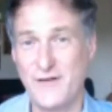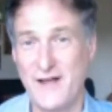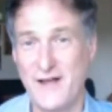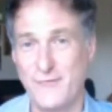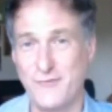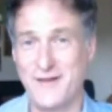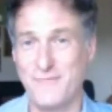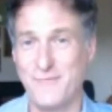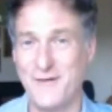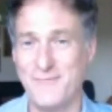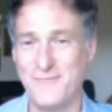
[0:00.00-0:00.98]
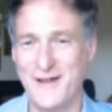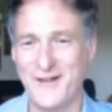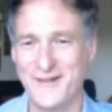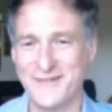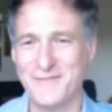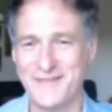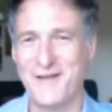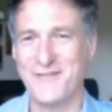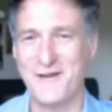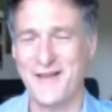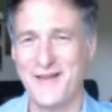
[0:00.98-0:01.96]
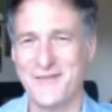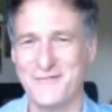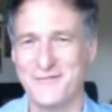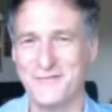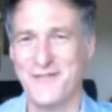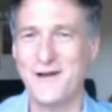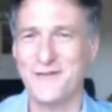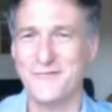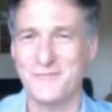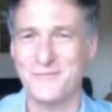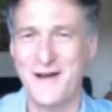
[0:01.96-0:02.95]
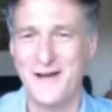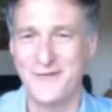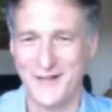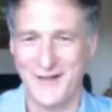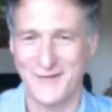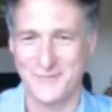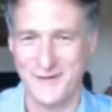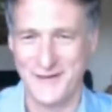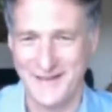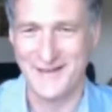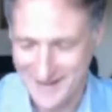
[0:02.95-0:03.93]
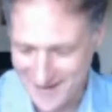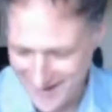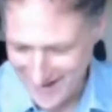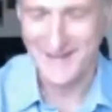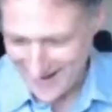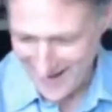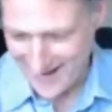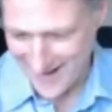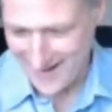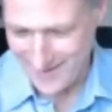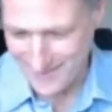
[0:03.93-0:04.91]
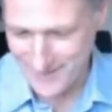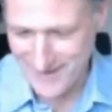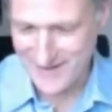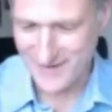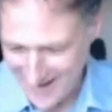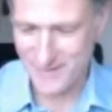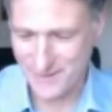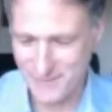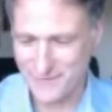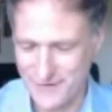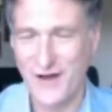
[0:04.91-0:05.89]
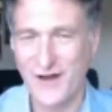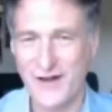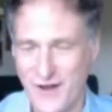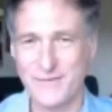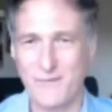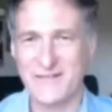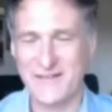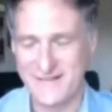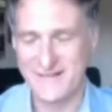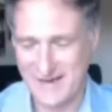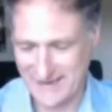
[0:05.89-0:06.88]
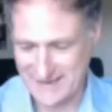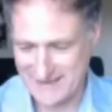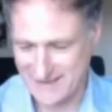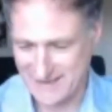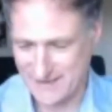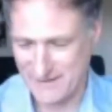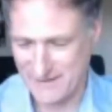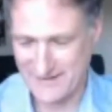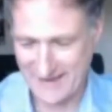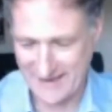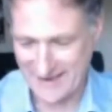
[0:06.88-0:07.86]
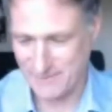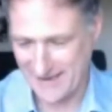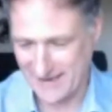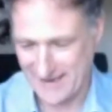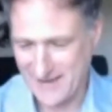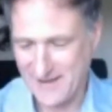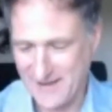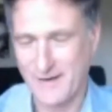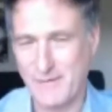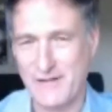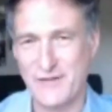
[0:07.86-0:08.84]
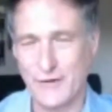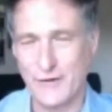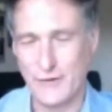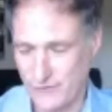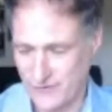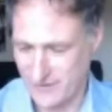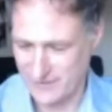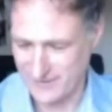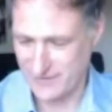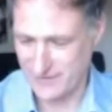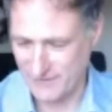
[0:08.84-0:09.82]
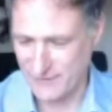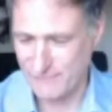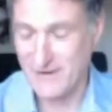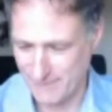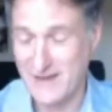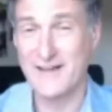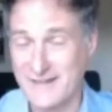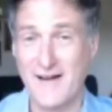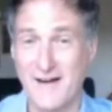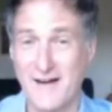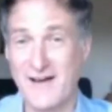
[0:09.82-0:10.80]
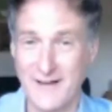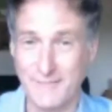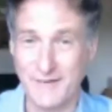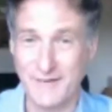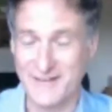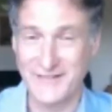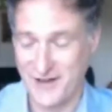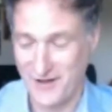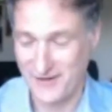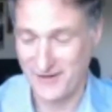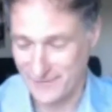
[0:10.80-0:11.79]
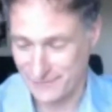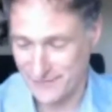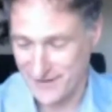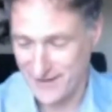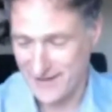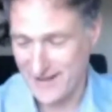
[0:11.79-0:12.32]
I've travelled in 1 week. I did 1,400 miles last week. So I went to Farnham, I went to Nuneaton, I went to Ely, I went to Luton, I went to Redcar, I went to Cardiff,